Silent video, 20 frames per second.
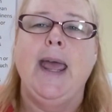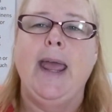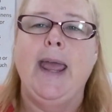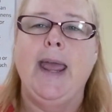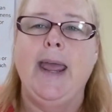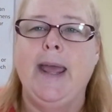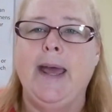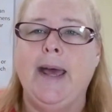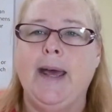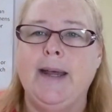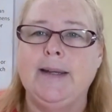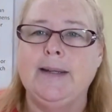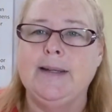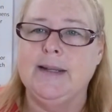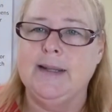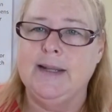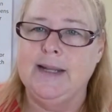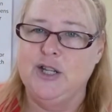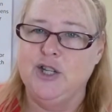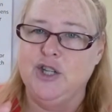and
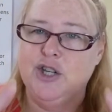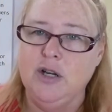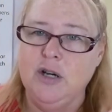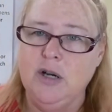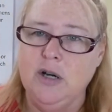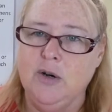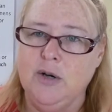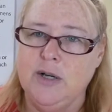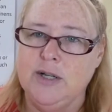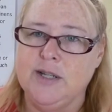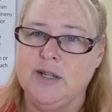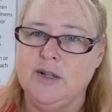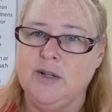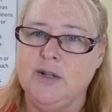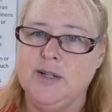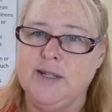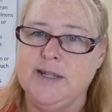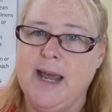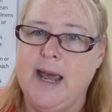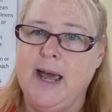the sugar
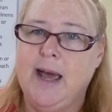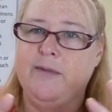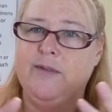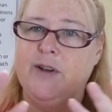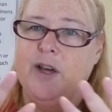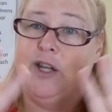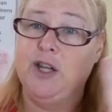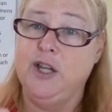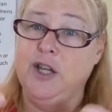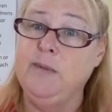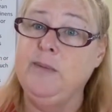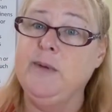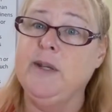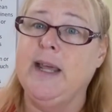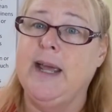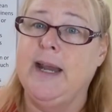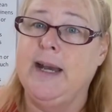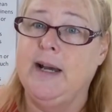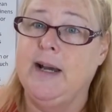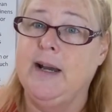crystals have
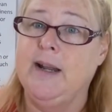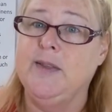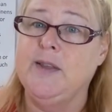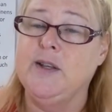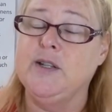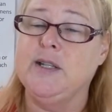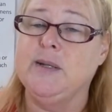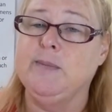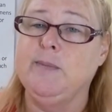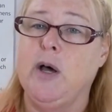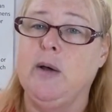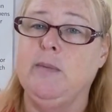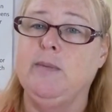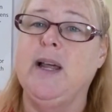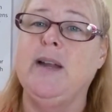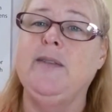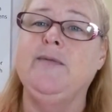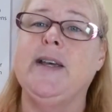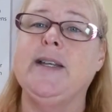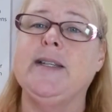accumulated in those small
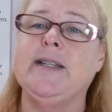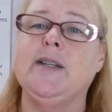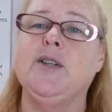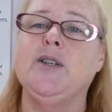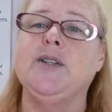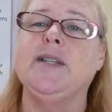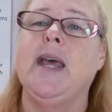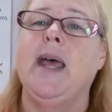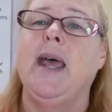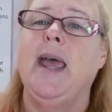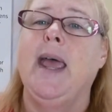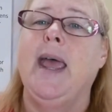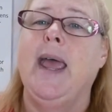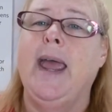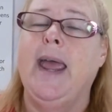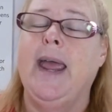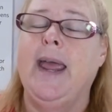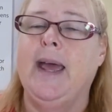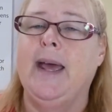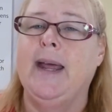blood vessels
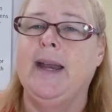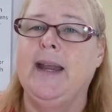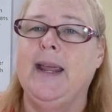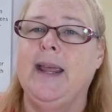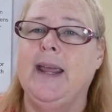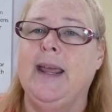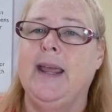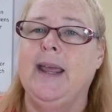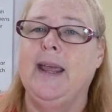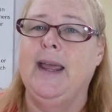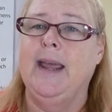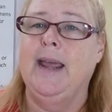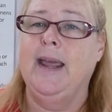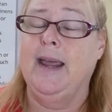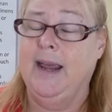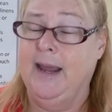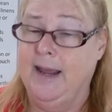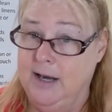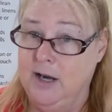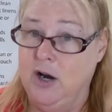and
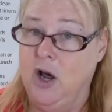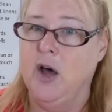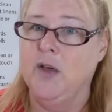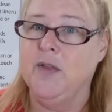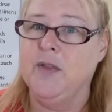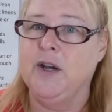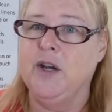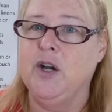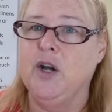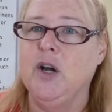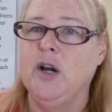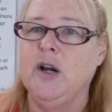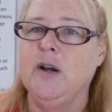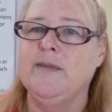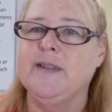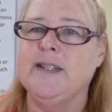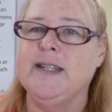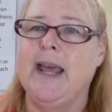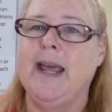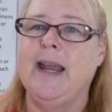and on the
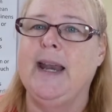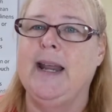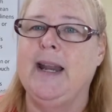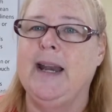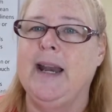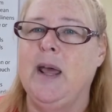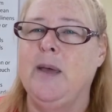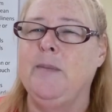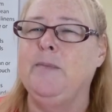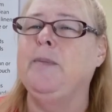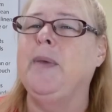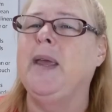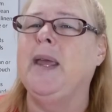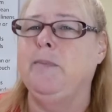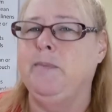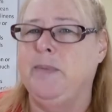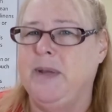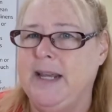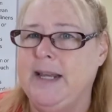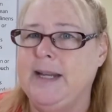nerves, and it um,
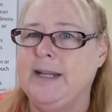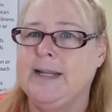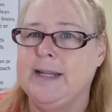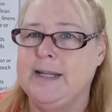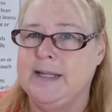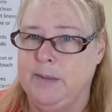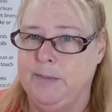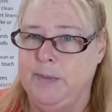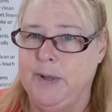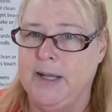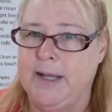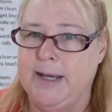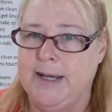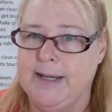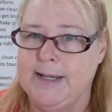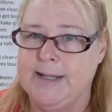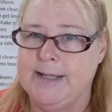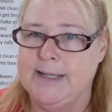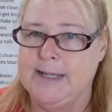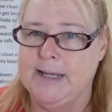impedes his ability
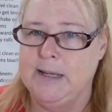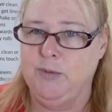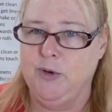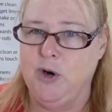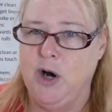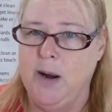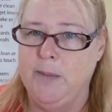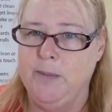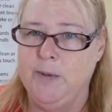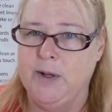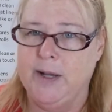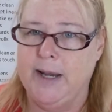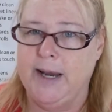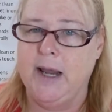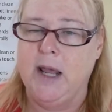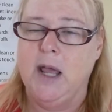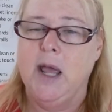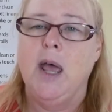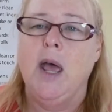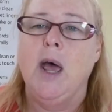to see
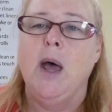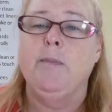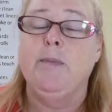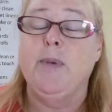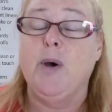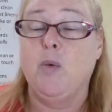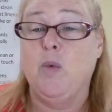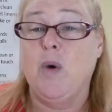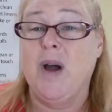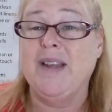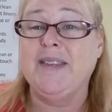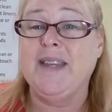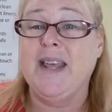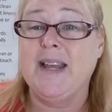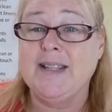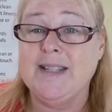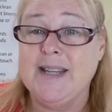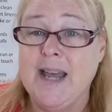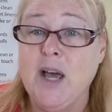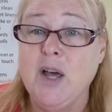properly. But what
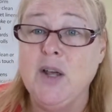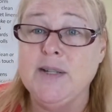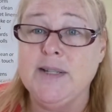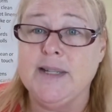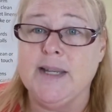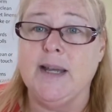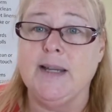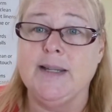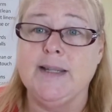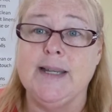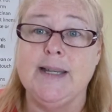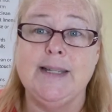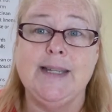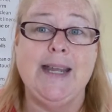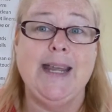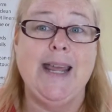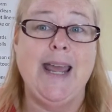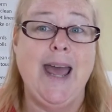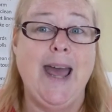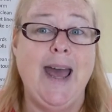that tells us is
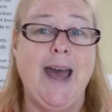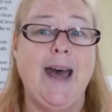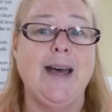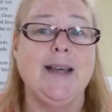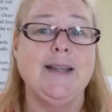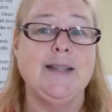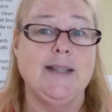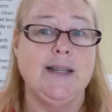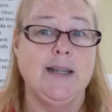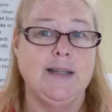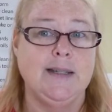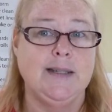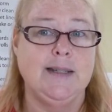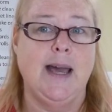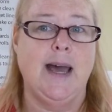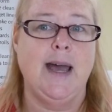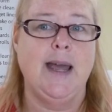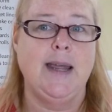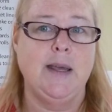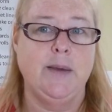he has
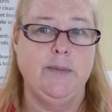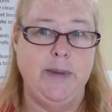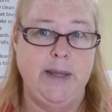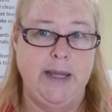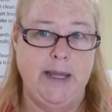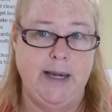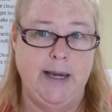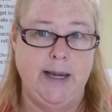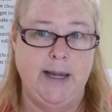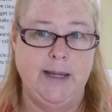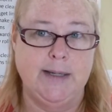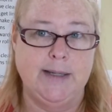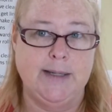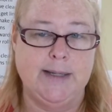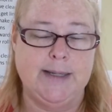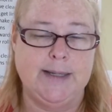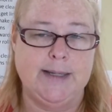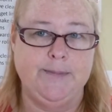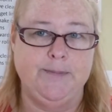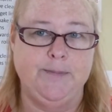
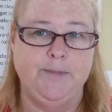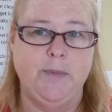diabetes.